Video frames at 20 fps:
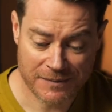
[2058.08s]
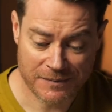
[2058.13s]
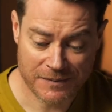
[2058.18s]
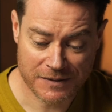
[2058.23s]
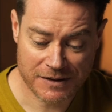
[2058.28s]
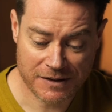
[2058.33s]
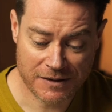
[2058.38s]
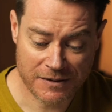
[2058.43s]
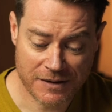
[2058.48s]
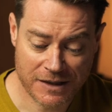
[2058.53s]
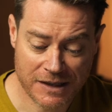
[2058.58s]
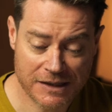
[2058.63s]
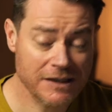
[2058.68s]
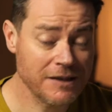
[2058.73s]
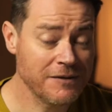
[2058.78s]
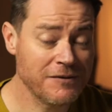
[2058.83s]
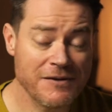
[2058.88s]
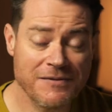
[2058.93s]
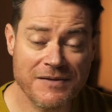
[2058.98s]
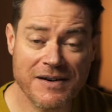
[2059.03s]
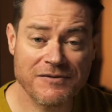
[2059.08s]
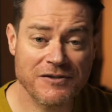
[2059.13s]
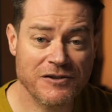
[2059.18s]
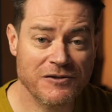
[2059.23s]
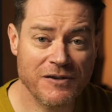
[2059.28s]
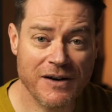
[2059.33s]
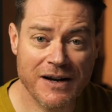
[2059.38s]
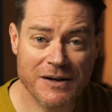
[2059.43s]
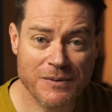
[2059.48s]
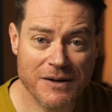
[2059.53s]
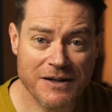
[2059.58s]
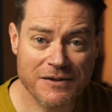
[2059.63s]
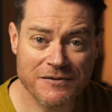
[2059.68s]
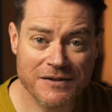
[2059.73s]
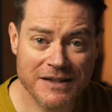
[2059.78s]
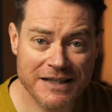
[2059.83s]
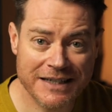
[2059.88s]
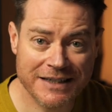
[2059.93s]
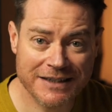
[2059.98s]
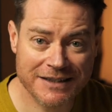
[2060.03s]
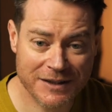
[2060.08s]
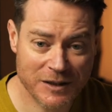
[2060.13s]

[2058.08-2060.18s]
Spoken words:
so I don't know if you've ever tried one of these.